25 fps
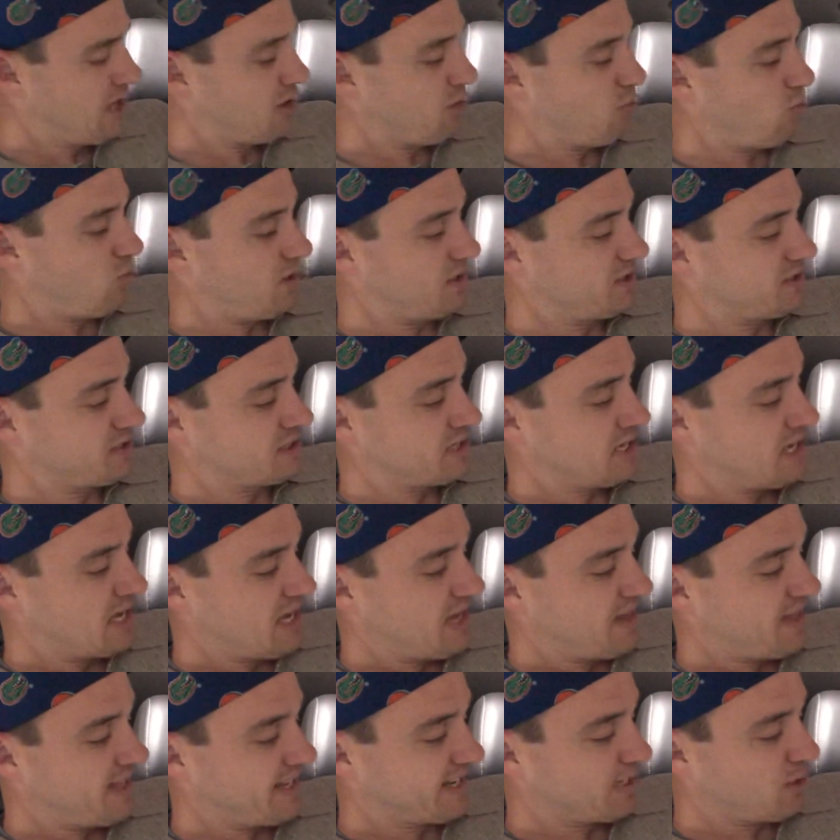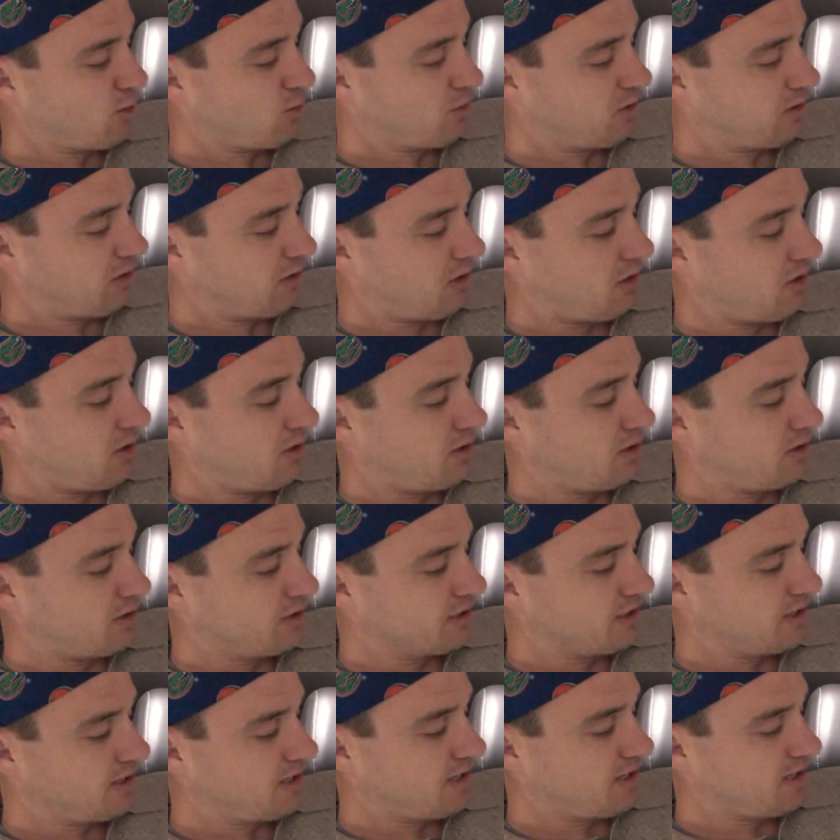The ones that go
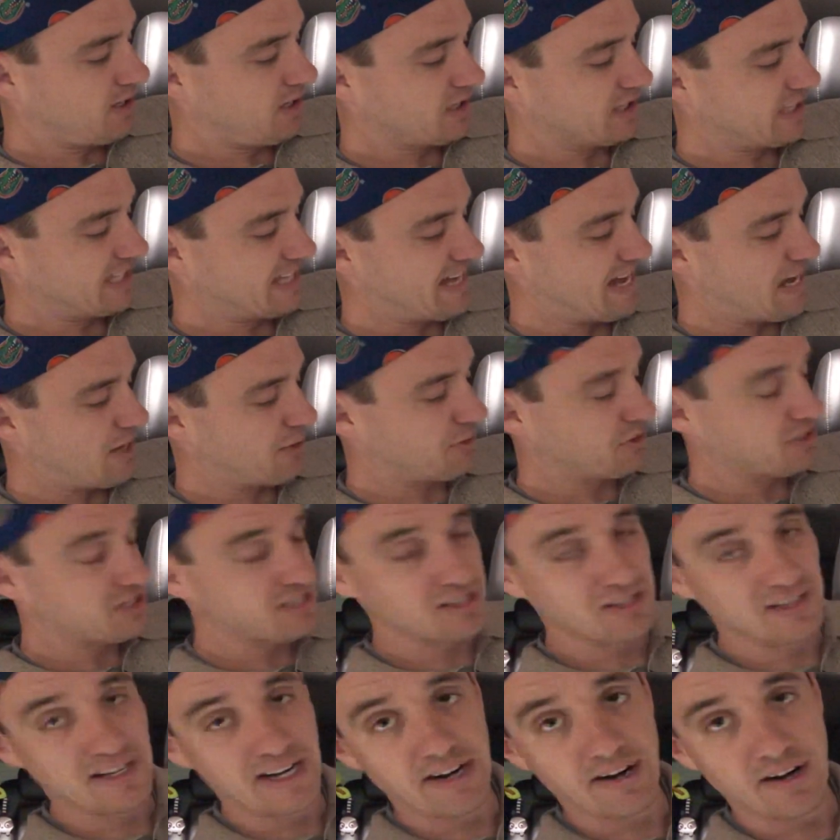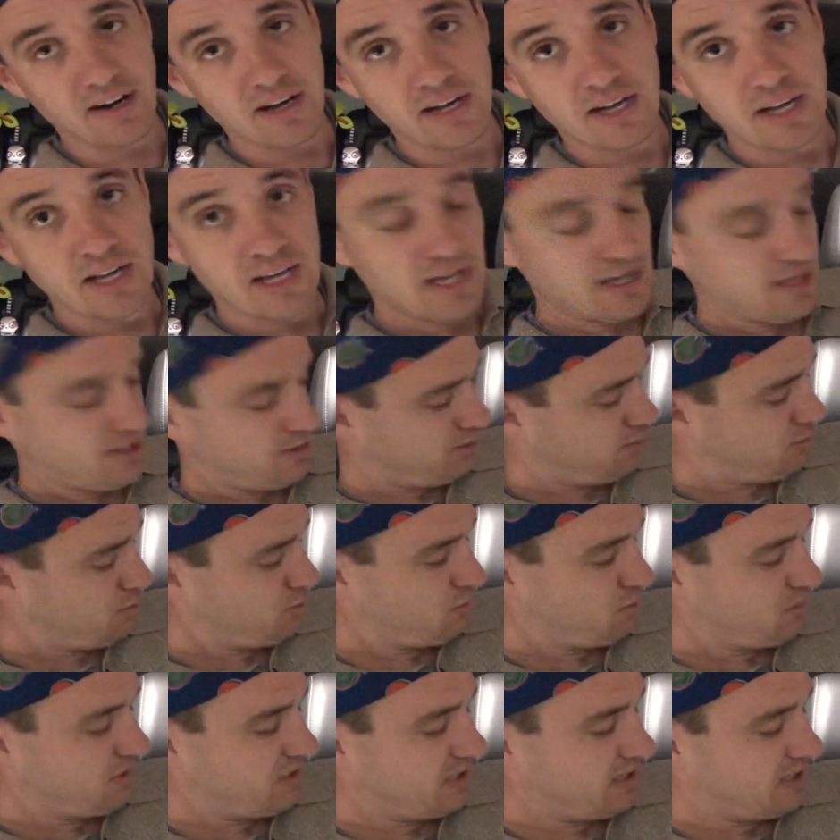long along the outer sclera
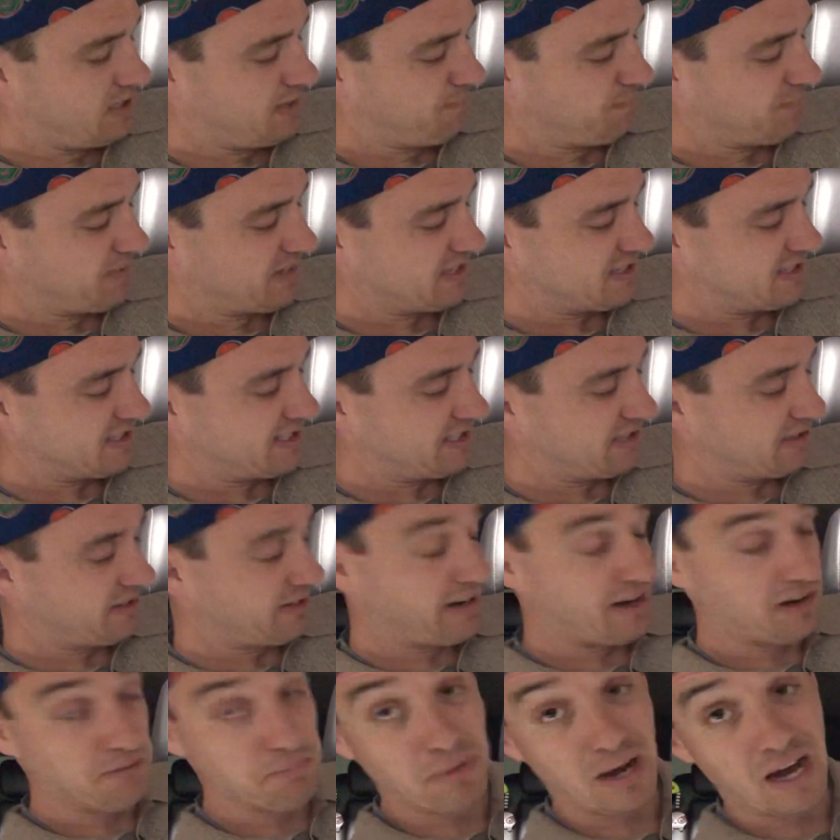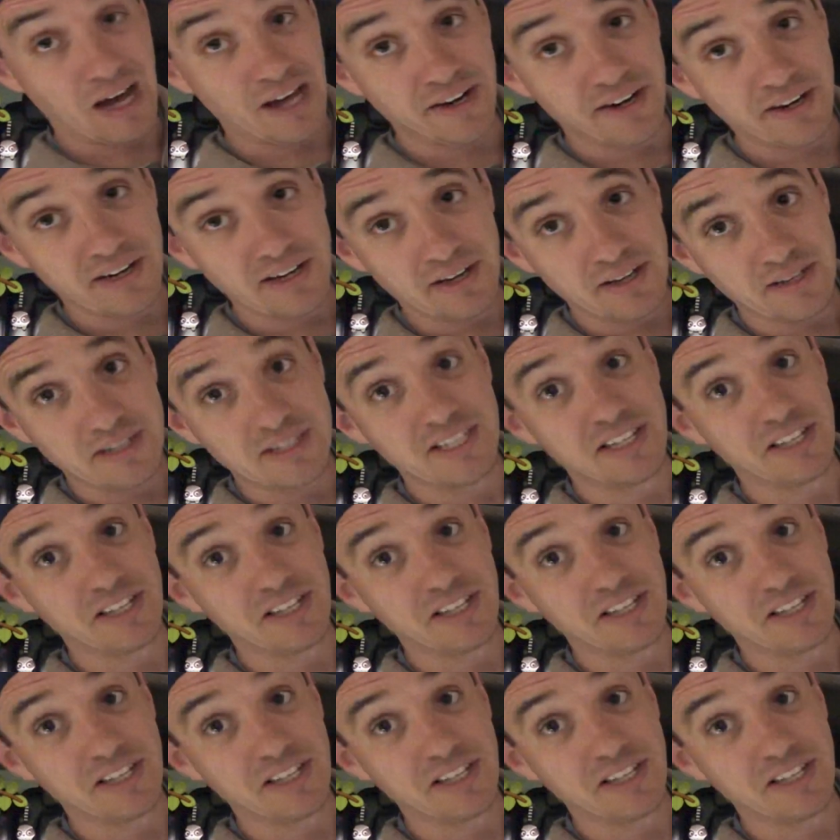to the ciliary body,